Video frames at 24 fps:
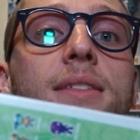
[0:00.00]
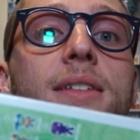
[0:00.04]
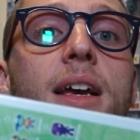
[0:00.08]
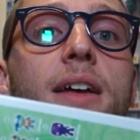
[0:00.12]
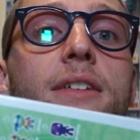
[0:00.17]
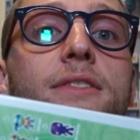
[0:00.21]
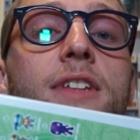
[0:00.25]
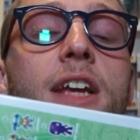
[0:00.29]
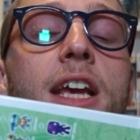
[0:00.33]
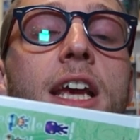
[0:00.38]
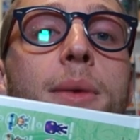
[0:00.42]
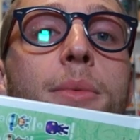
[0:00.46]

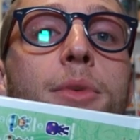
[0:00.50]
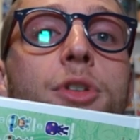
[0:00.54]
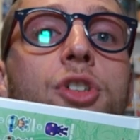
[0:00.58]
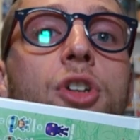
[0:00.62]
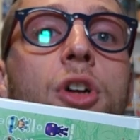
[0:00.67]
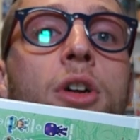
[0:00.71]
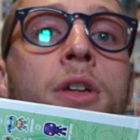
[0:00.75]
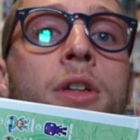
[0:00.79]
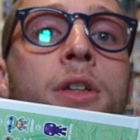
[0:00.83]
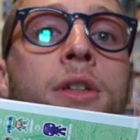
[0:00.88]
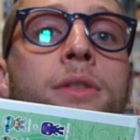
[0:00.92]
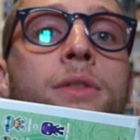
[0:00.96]
have damage
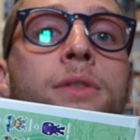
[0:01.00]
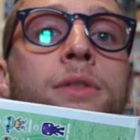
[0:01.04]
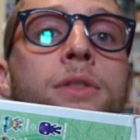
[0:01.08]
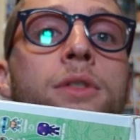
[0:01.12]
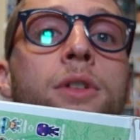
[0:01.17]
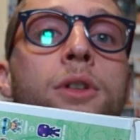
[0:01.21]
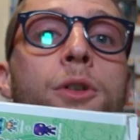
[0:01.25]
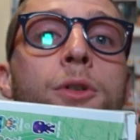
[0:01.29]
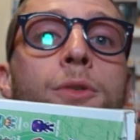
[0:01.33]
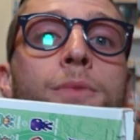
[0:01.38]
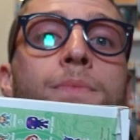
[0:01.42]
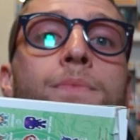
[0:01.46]
on it,
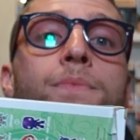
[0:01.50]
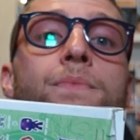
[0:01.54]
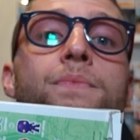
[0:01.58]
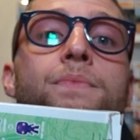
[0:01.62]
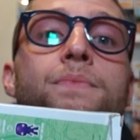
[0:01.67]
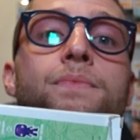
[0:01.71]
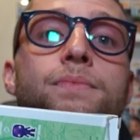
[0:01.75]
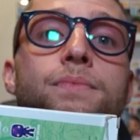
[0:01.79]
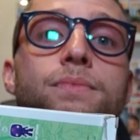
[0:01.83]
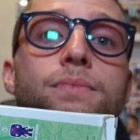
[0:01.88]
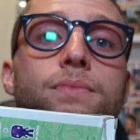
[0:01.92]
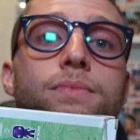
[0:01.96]
so
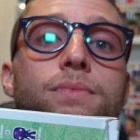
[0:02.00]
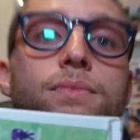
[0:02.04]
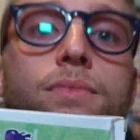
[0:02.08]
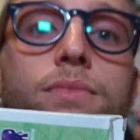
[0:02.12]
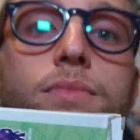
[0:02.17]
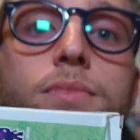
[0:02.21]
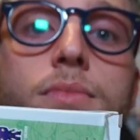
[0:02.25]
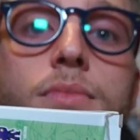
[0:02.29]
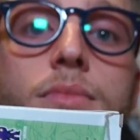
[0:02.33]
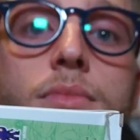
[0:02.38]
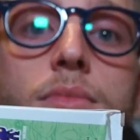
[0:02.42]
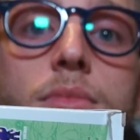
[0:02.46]

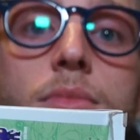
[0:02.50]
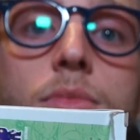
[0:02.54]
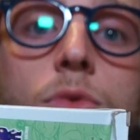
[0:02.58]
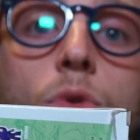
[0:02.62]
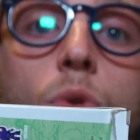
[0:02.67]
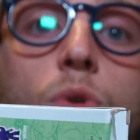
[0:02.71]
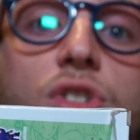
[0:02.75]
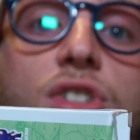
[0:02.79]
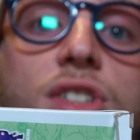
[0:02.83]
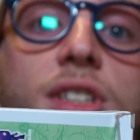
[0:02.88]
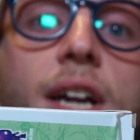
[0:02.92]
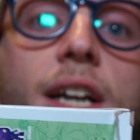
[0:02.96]

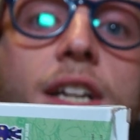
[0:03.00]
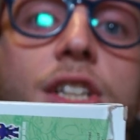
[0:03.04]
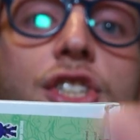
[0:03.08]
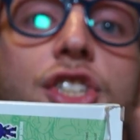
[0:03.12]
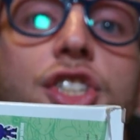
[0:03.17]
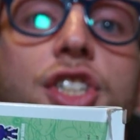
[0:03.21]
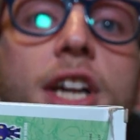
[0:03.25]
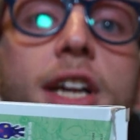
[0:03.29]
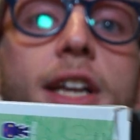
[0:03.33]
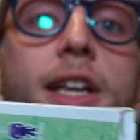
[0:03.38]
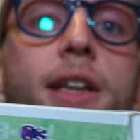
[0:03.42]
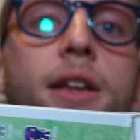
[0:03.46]
just kind of
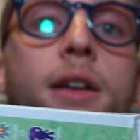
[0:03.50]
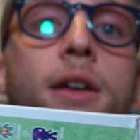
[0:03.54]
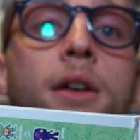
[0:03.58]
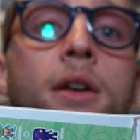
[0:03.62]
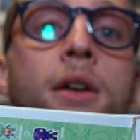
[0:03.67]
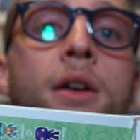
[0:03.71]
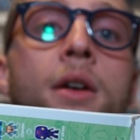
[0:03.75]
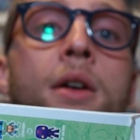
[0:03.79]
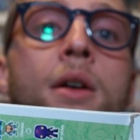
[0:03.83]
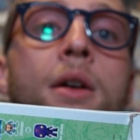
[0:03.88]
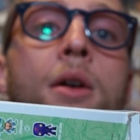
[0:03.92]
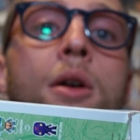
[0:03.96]
shitty,
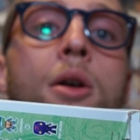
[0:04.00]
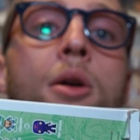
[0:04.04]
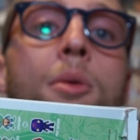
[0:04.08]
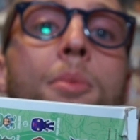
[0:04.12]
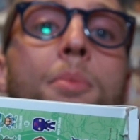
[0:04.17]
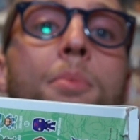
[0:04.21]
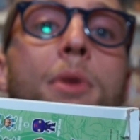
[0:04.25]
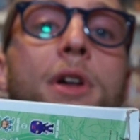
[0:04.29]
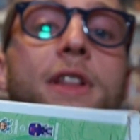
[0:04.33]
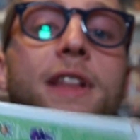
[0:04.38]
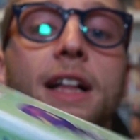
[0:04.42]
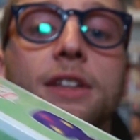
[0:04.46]

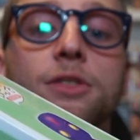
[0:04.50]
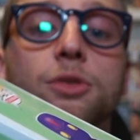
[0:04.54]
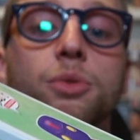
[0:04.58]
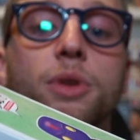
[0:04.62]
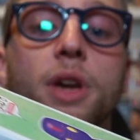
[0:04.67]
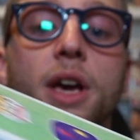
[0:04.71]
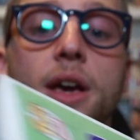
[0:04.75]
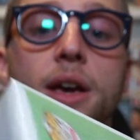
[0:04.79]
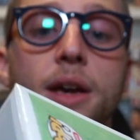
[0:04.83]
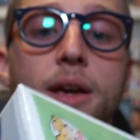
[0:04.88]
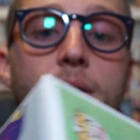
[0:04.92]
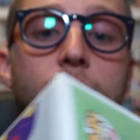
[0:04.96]
but that's
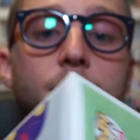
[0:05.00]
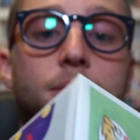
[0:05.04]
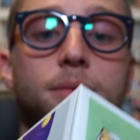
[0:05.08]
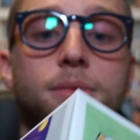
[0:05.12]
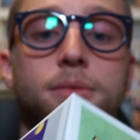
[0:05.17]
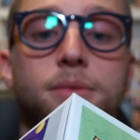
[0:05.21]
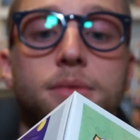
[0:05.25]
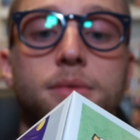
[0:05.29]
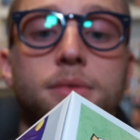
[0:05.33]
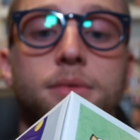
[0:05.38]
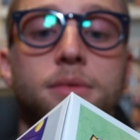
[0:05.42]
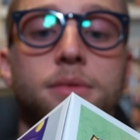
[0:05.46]
okay.
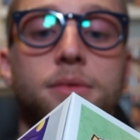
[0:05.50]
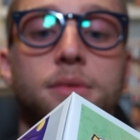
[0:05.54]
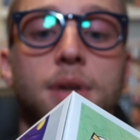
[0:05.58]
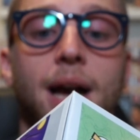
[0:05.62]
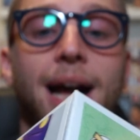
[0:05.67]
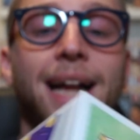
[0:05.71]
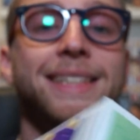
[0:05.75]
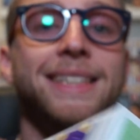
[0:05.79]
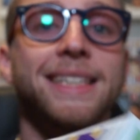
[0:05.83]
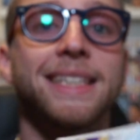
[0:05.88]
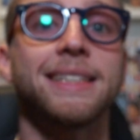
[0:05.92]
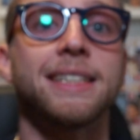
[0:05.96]

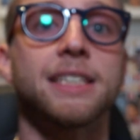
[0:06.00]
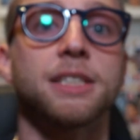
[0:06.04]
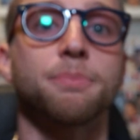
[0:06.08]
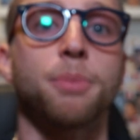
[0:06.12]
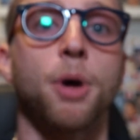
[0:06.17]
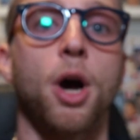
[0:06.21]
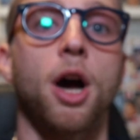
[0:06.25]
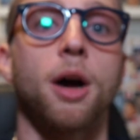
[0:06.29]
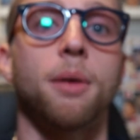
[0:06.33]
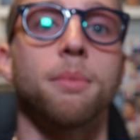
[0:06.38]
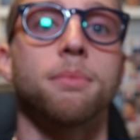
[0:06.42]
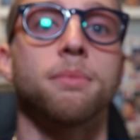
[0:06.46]
I need this
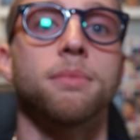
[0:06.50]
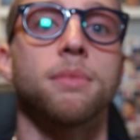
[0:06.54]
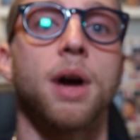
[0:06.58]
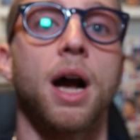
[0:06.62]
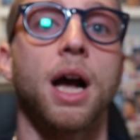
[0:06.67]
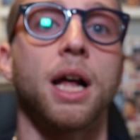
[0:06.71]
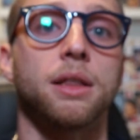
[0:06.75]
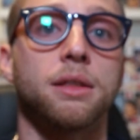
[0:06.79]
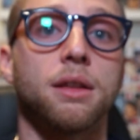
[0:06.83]
pop. I